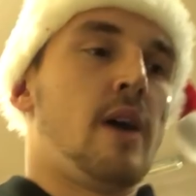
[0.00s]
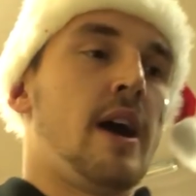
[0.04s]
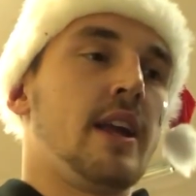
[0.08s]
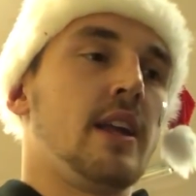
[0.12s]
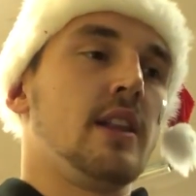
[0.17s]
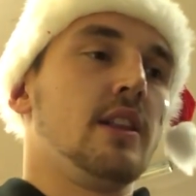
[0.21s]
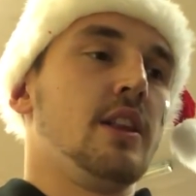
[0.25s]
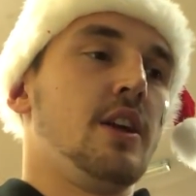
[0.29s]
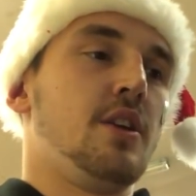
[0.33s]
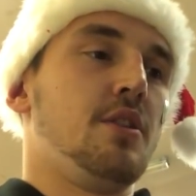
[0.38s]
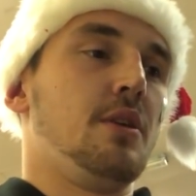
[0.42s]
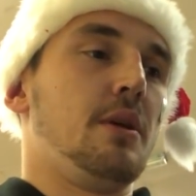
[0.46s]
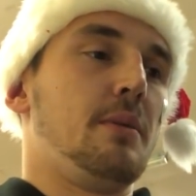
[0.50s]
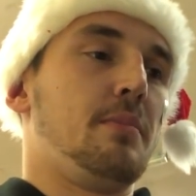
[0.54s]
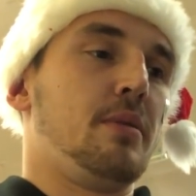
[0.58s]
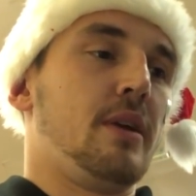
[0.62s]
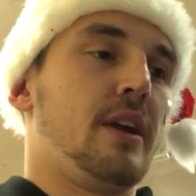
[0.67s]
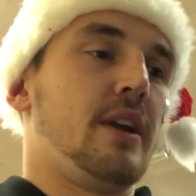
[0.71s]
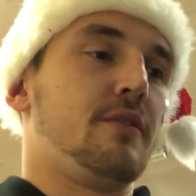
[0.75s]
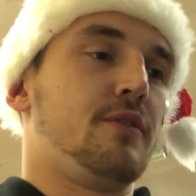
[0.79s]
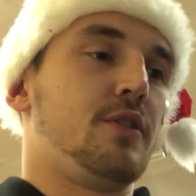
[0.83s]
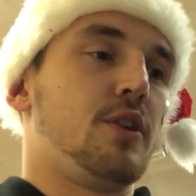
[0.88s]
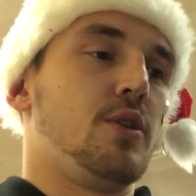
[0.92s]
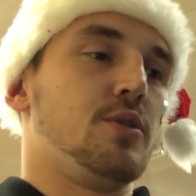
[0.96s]
Why are you literally
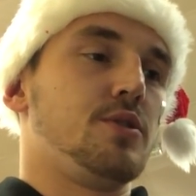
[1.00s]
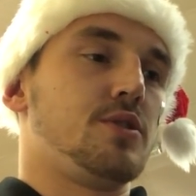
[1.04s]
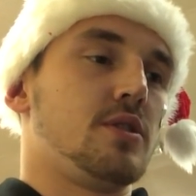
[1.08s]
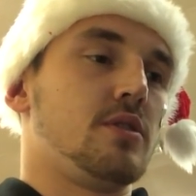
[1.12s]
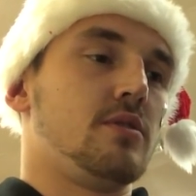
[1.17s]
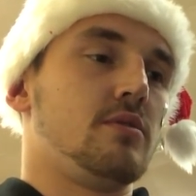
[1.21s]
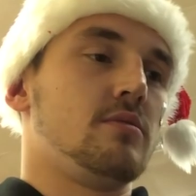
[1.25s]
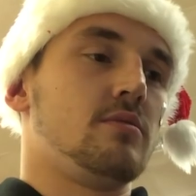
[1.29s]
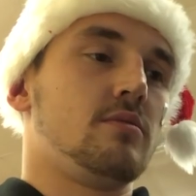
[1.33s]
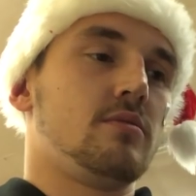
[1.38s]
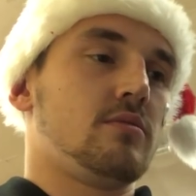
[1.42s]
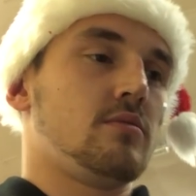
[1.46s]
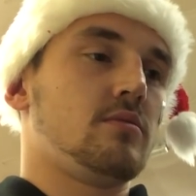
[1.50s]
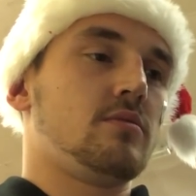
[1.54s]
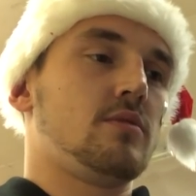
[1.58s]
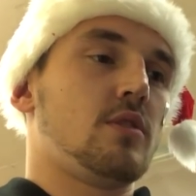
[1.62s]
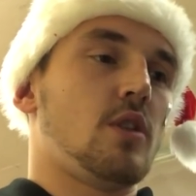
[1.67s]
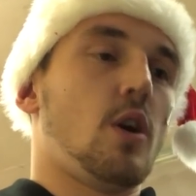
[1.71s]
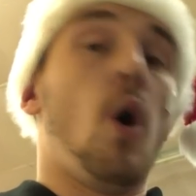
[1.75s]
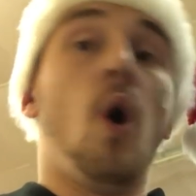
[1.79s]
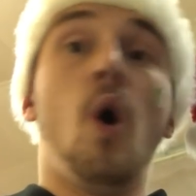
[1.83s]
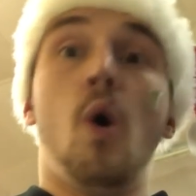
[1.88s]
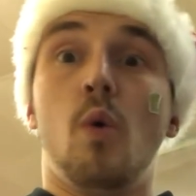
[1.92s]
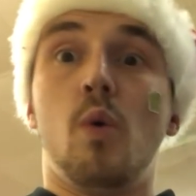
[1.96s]
playing Frozen?
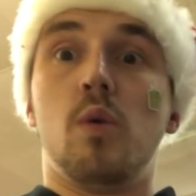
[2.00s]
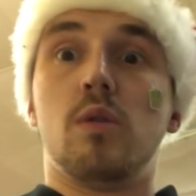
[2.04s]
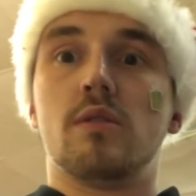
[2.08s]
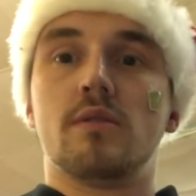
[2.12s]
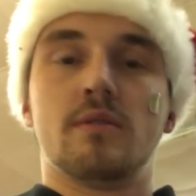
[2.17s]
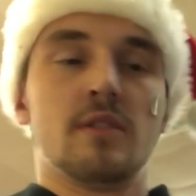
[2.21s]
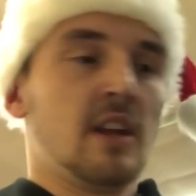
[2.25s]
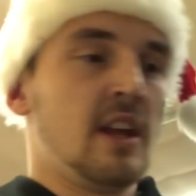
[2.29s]
Oh,